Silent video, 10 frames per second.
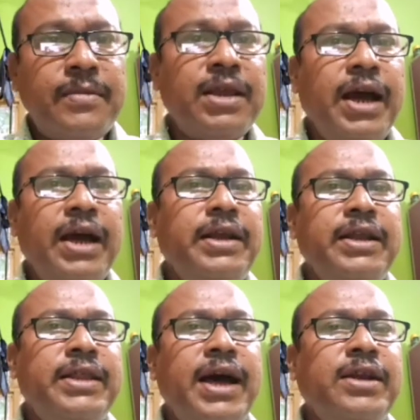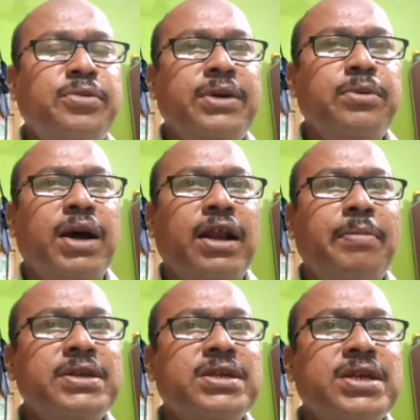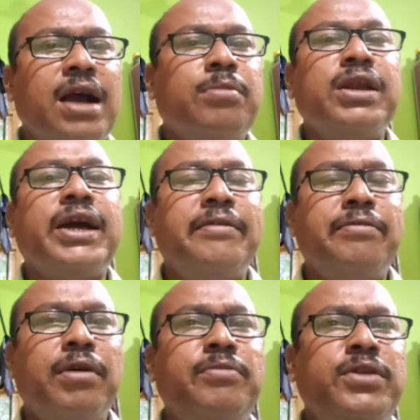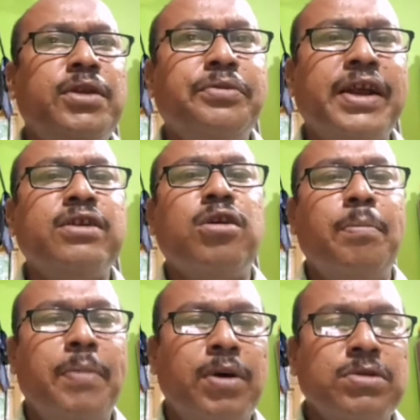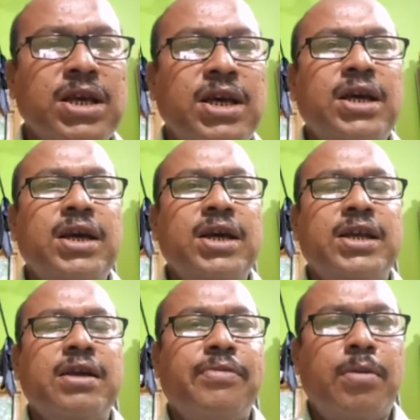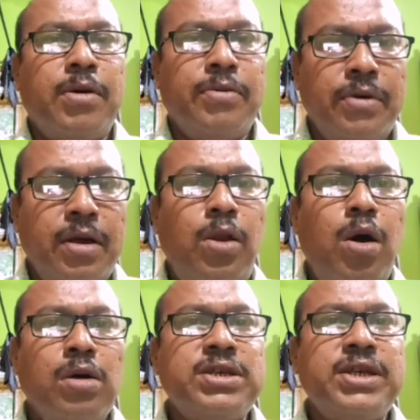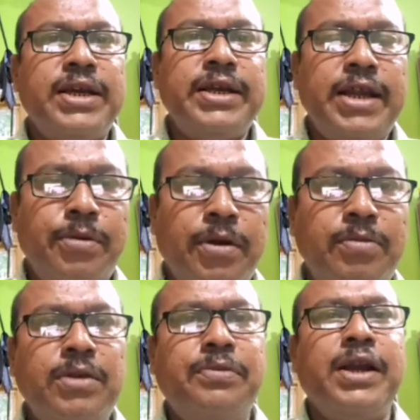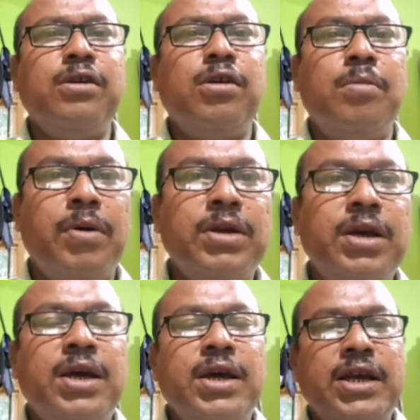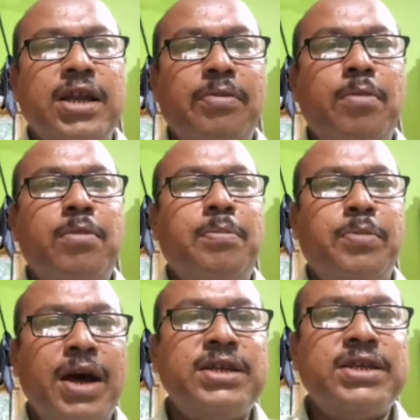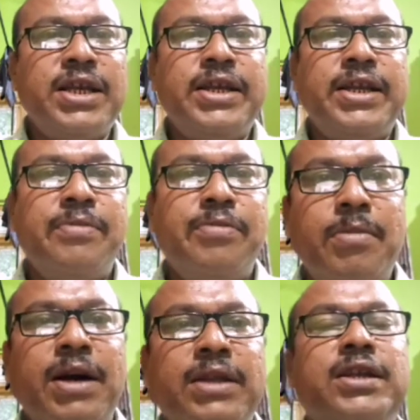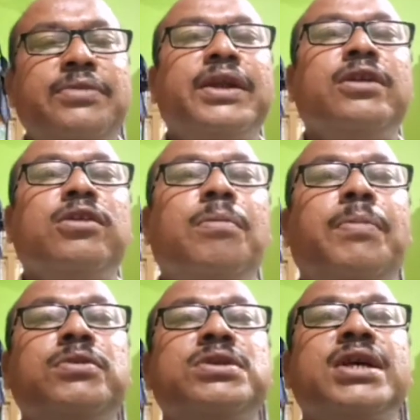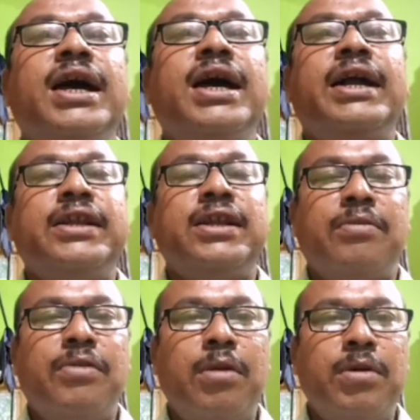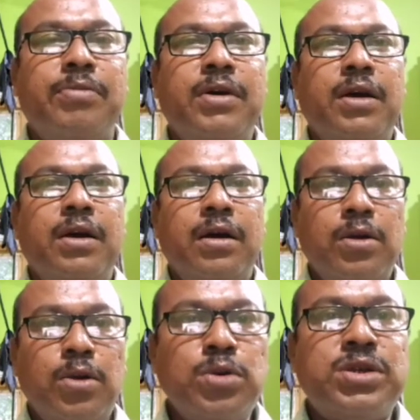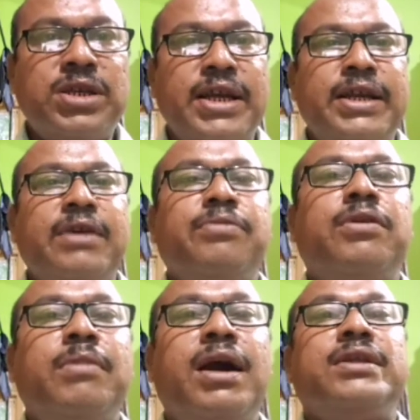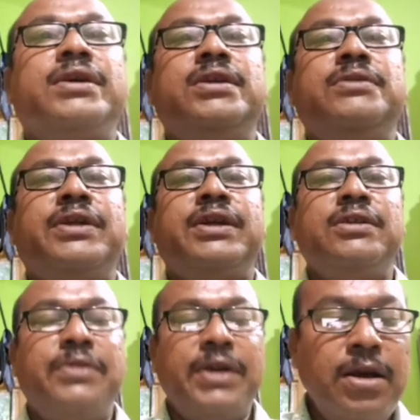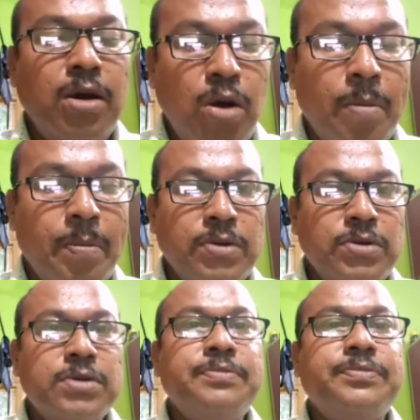And in that way, what happens, carbon can form different compounds. In the form of long chain, they form different compound. In the form of branch chain, they form other different compounds. And in the form of closed chain, they form other different compounds.